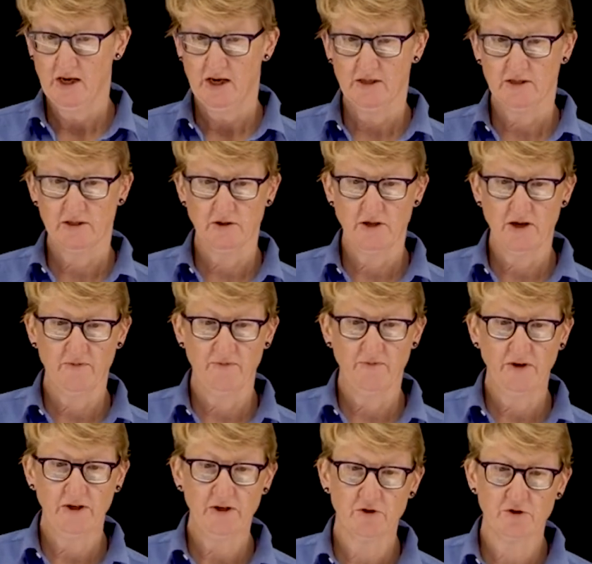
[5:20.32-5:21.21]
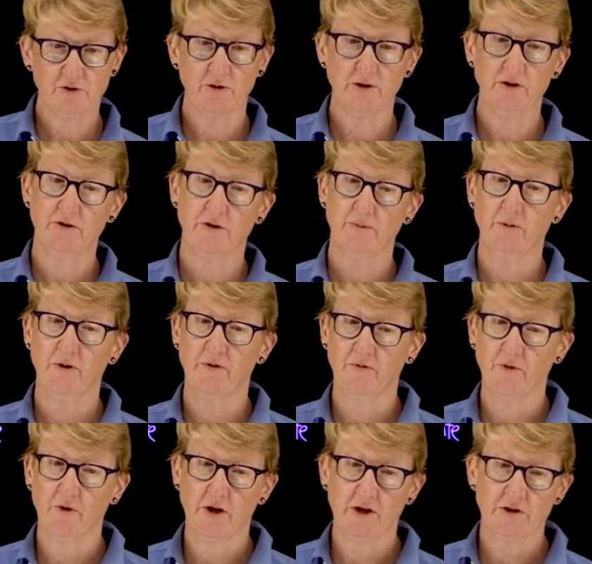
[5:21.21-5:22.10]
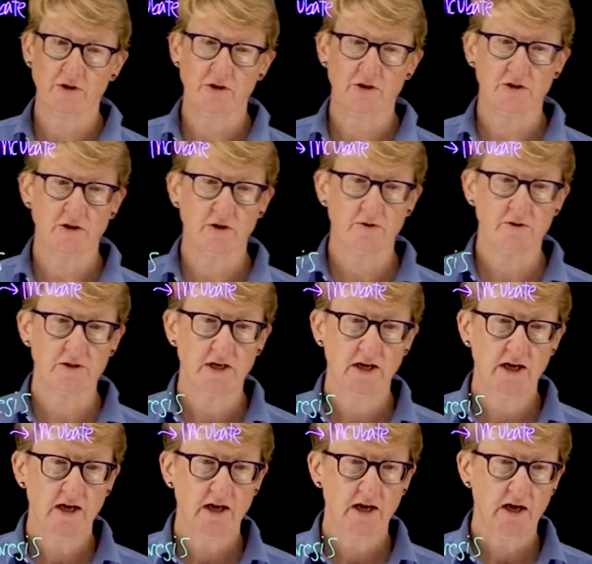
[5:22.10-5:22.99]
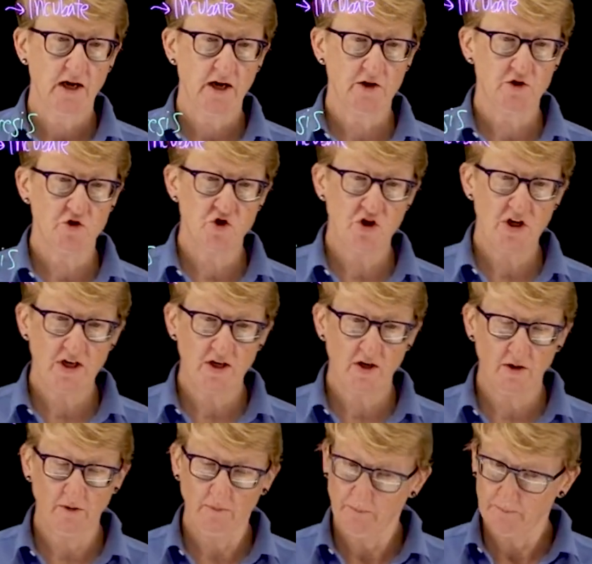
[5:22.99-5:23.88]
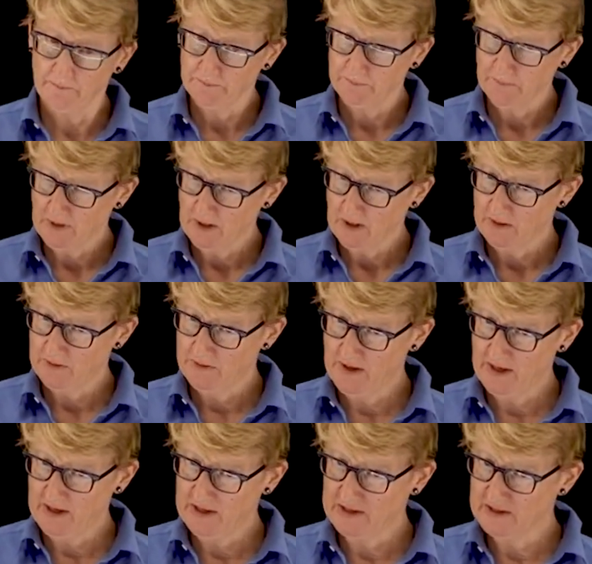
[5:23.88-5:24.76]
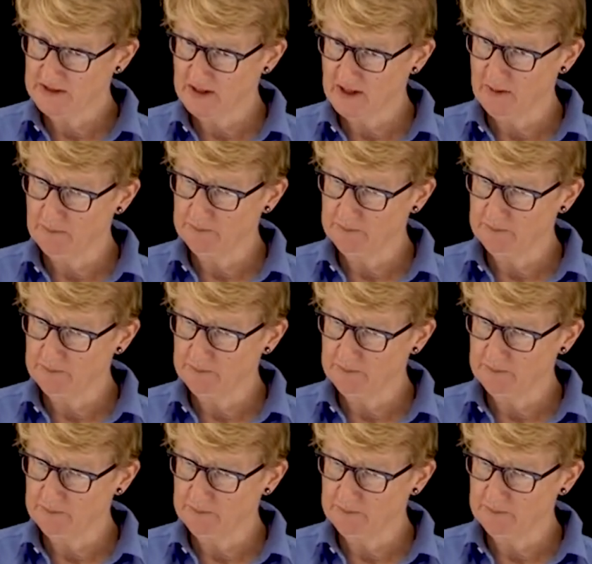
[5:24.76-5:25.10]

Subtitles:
And so that figure 23.4 actually shows a gel that is